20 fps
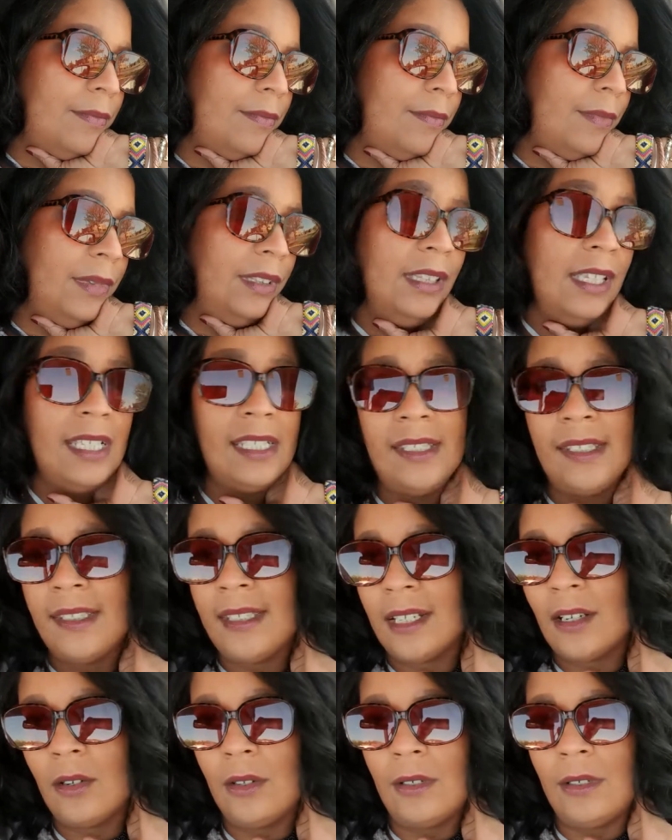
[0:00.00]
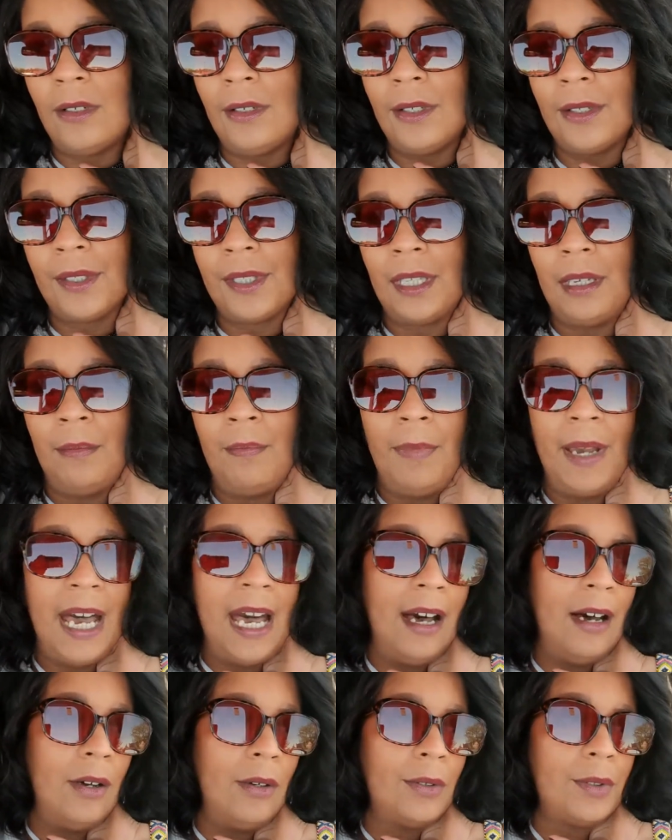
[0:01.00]
listicles
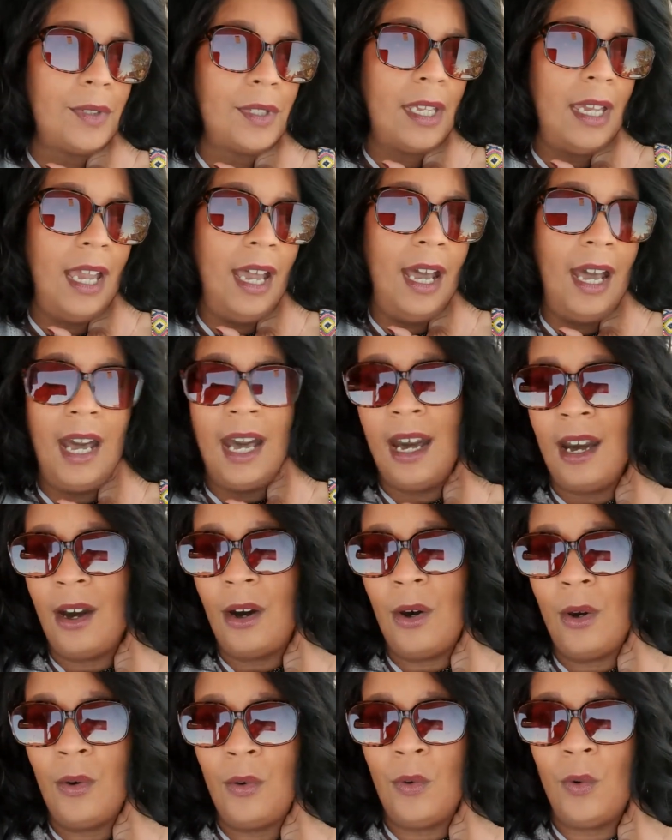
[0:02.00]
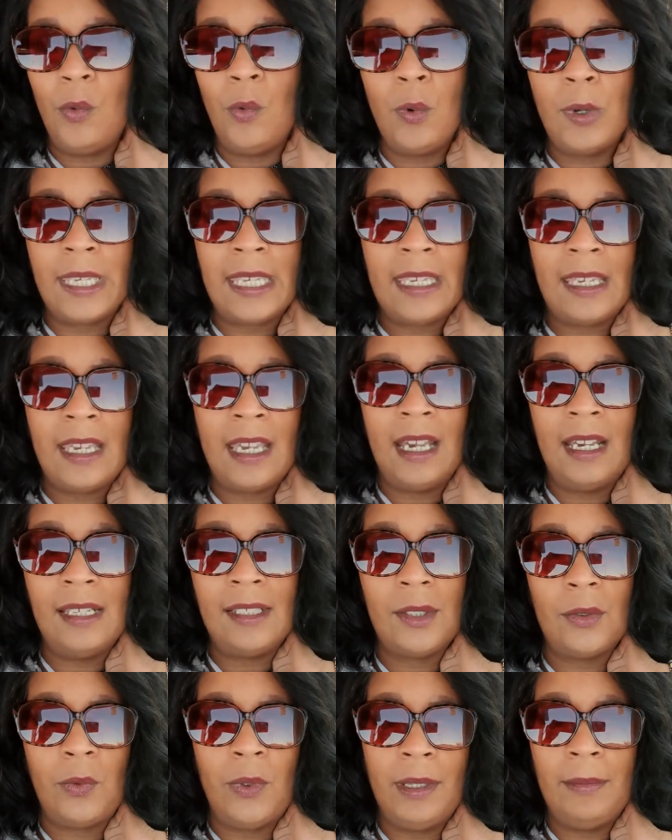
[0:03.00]
about how we
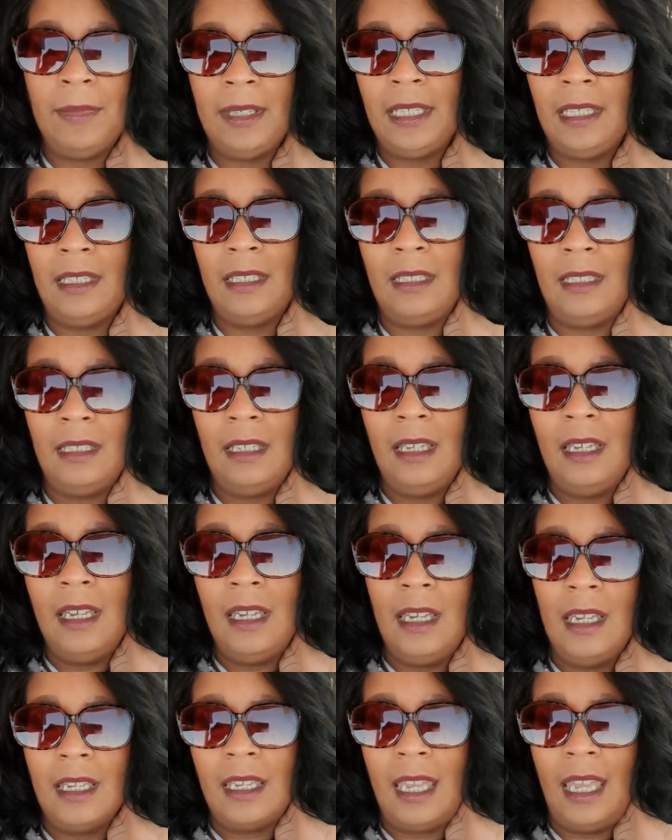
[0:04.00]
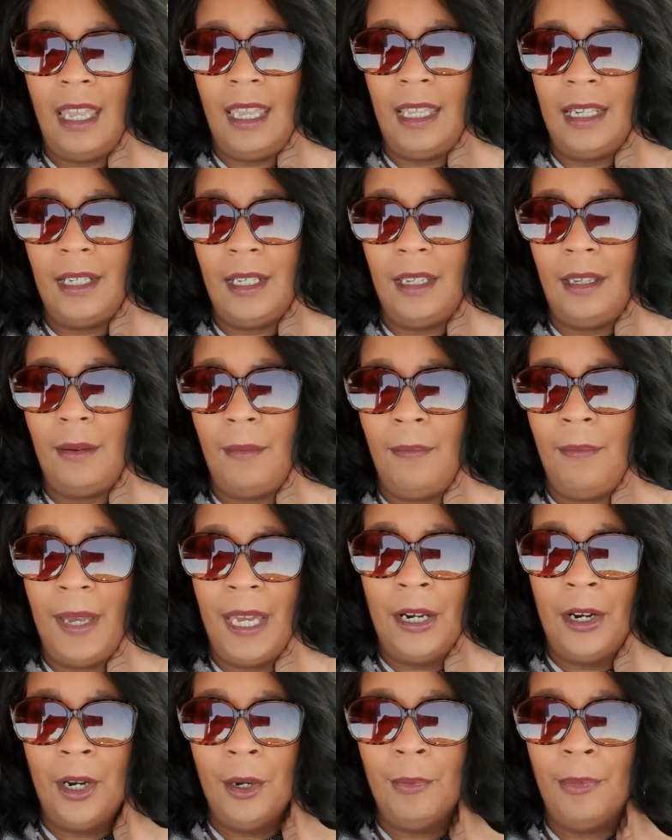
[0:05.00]
as women can
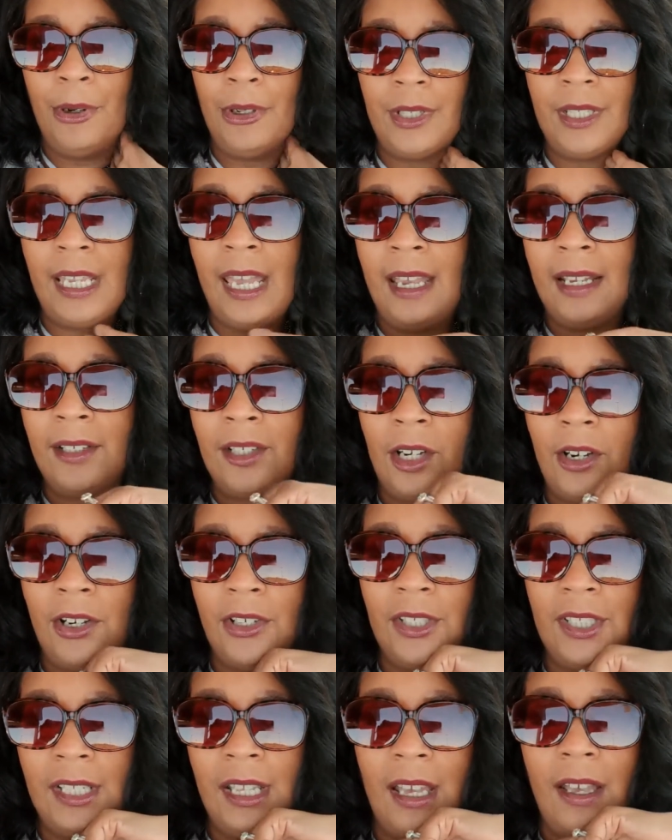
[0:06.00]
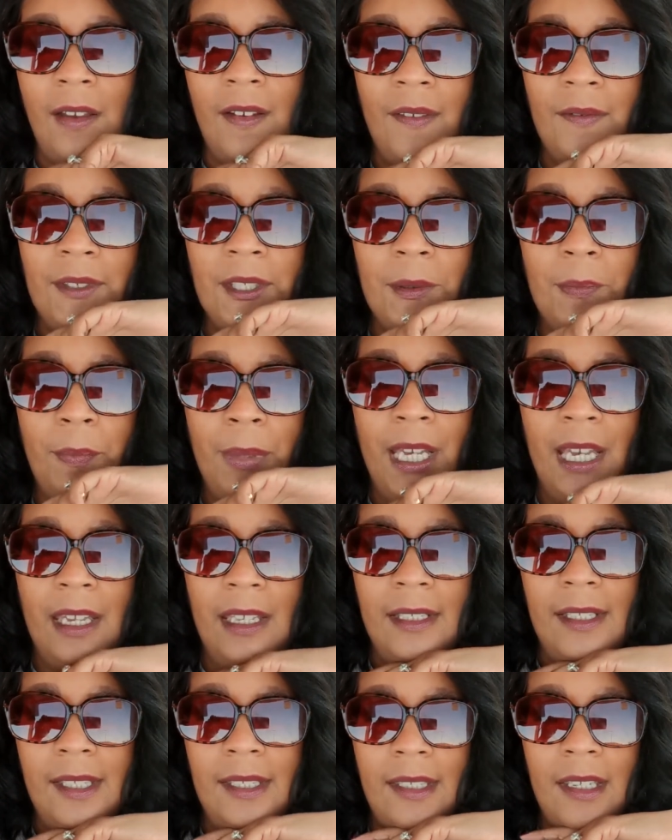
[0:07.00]
better protect ourselves,
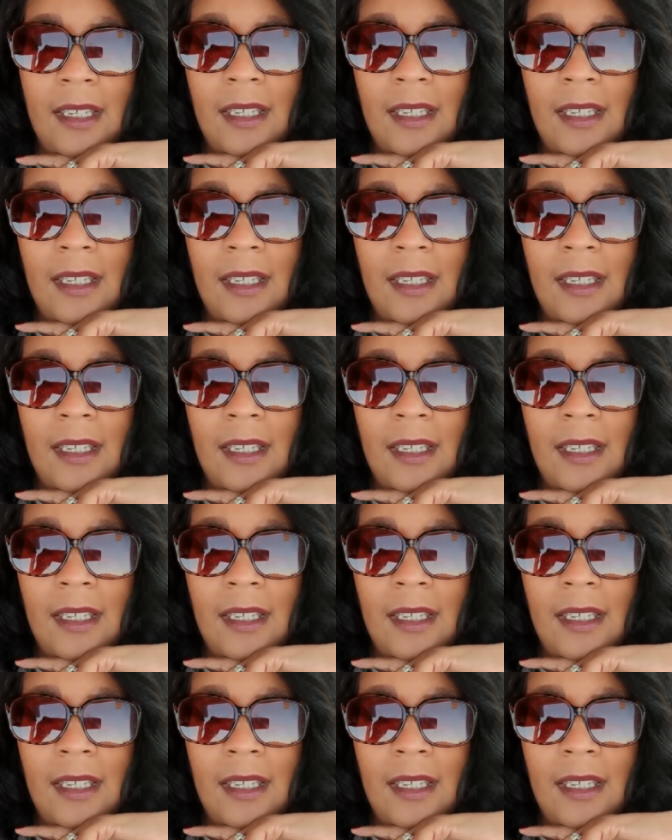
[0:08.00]
but